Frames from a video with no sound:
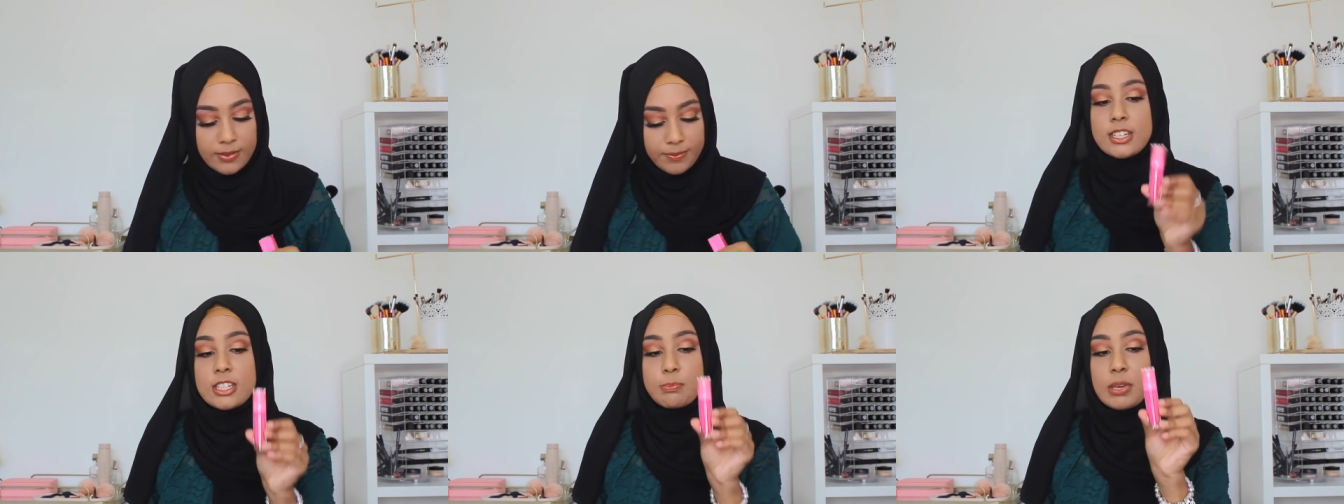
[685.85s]

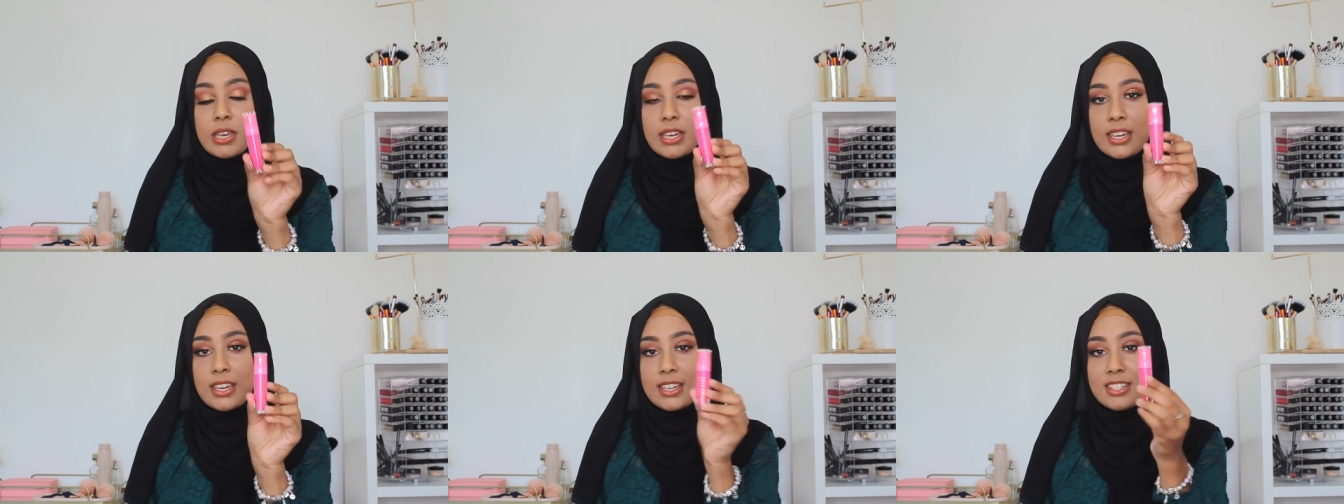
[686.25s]
This
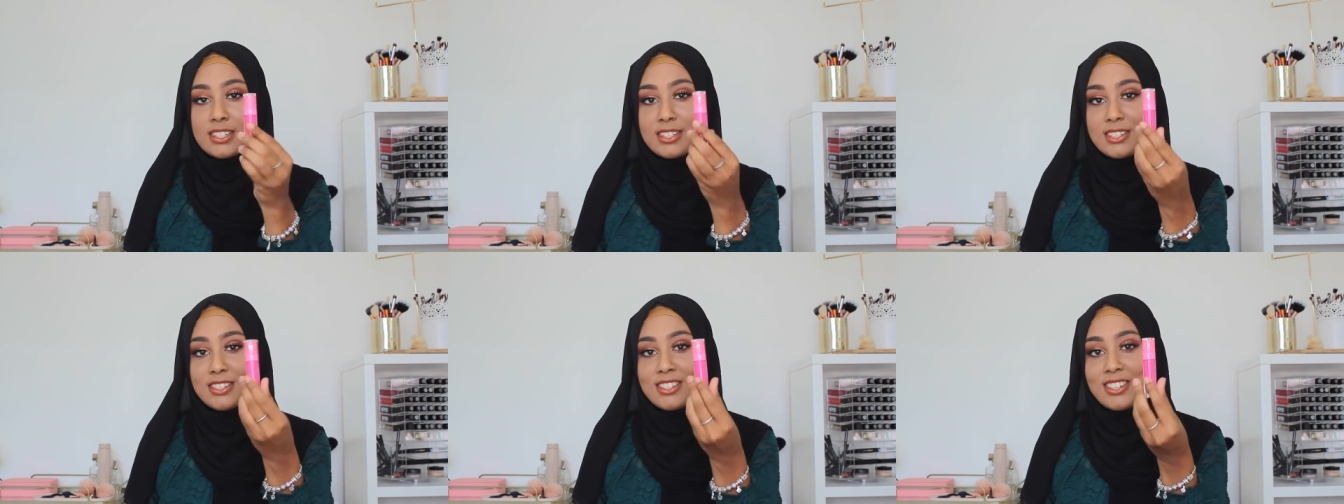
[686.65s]
pink is
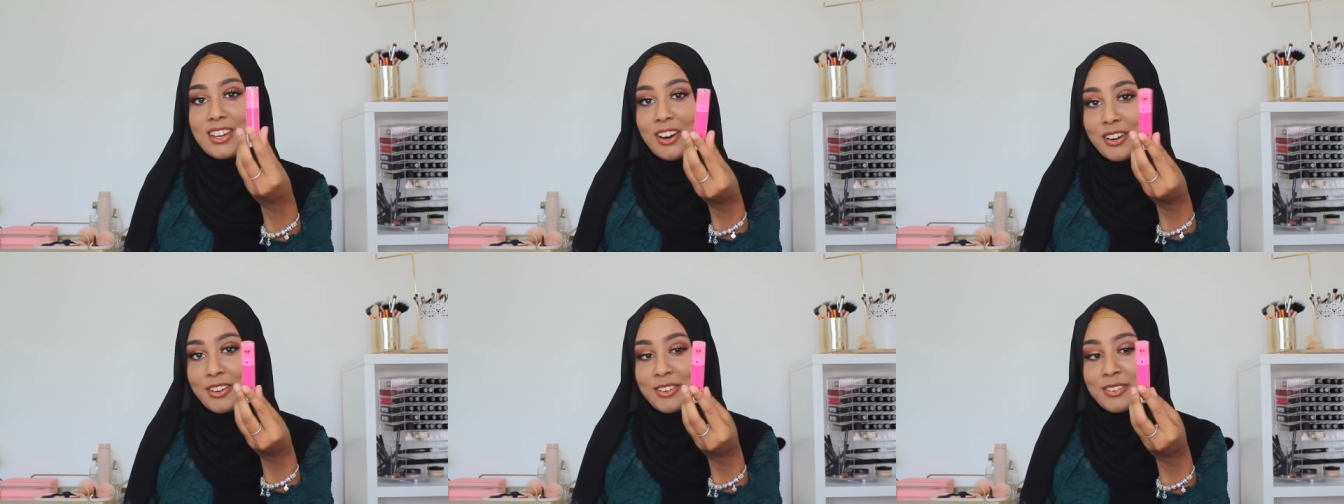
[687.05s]

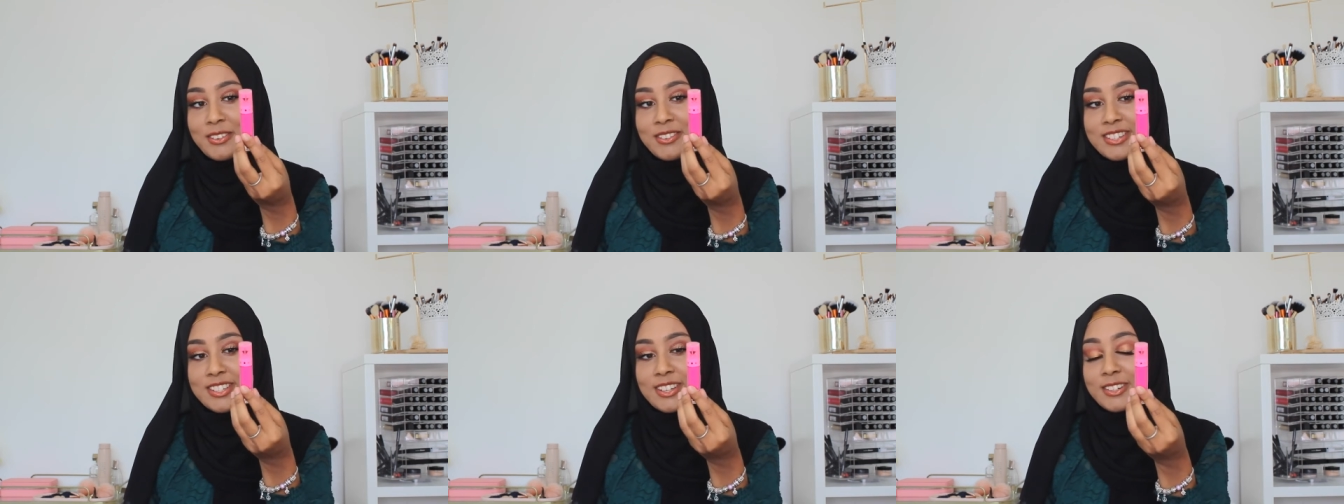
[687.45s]

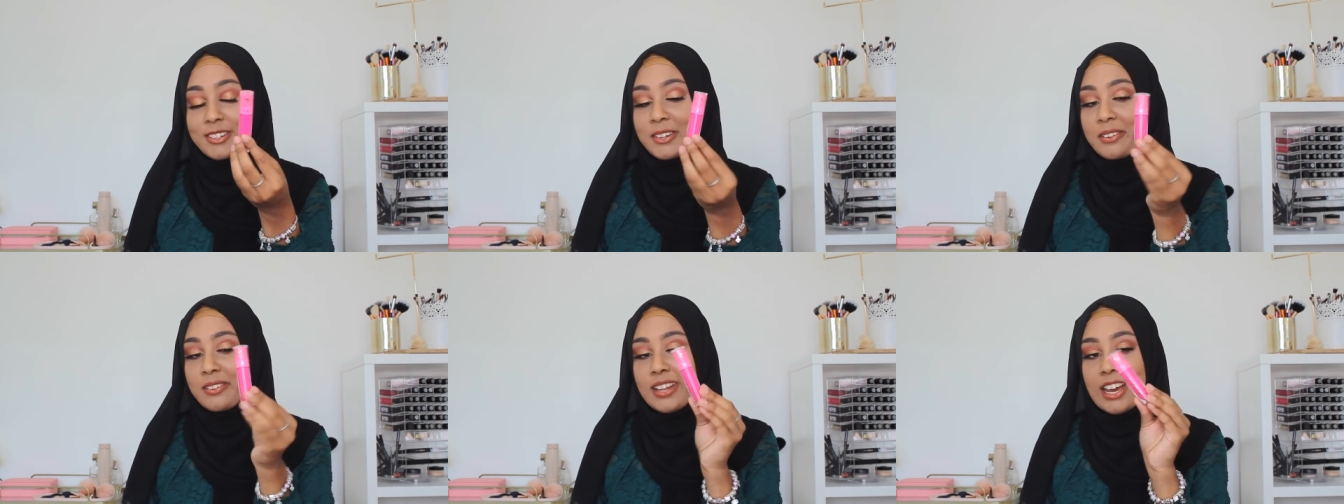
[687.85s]
so, so cool.